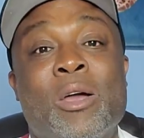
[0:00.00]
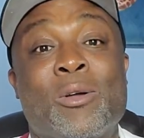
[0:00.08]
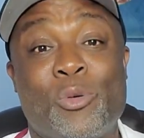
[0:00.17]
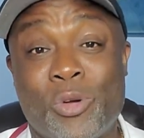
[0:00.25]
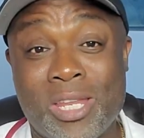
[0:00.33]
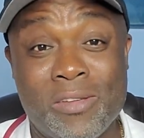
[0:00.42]

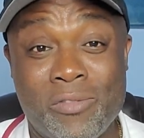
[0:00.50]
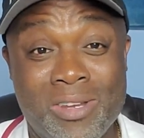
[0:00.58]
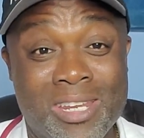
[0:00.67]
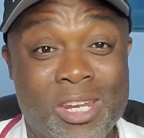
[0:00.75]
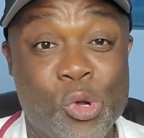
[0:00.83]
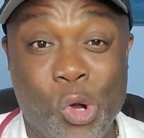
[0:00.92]
Good
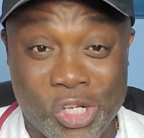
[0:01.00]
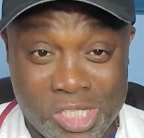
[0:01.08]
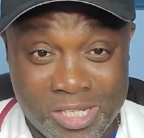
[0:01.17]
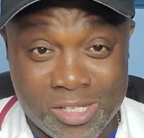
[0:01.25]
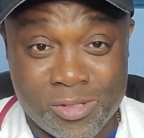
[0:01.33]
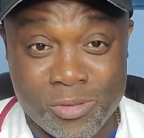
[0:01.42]
evening
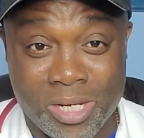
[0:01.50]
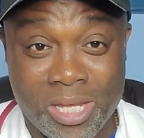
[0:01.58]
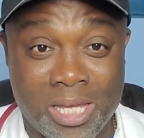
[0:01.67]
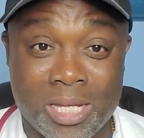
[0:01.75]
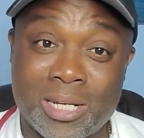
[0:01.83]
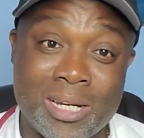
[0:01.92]
nursing
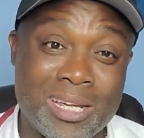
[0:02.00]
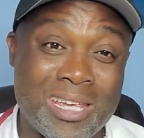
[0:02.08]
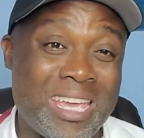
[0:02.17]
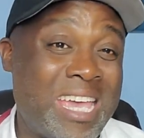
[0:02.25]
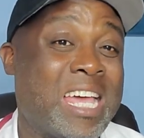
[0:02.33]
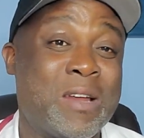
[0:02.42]
student,
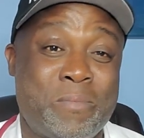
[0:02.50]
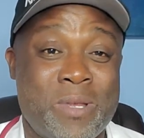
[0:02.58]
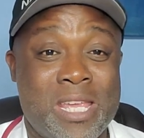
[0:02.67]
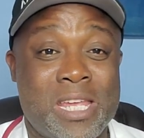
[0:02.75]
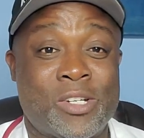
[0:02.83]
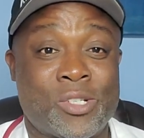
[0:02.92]

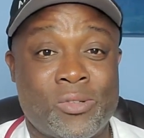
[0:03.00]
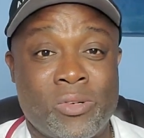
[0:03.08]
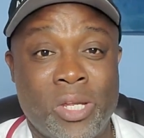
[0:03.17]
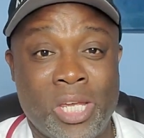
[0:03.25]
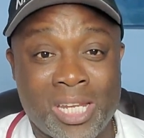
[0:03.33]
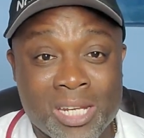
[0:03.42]
LPN
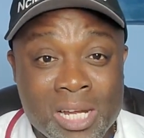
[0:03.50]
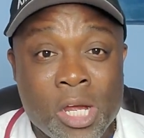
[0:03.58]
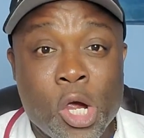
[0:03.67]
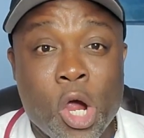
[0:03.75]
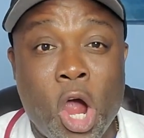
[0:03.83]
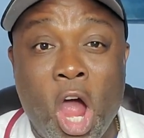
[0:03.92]
student,
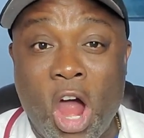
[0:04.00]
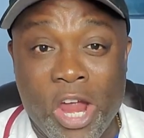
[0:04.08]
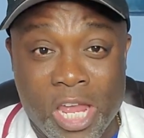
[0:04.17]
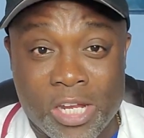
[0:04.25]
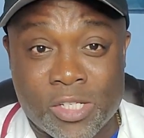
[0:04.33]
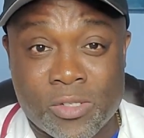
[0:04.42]

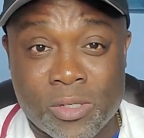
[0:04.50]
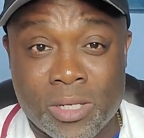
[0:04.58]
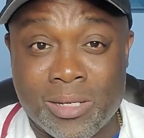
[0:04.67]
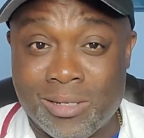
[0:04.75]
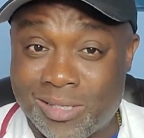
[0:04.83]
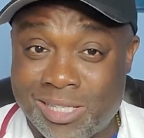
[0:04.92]
RN student.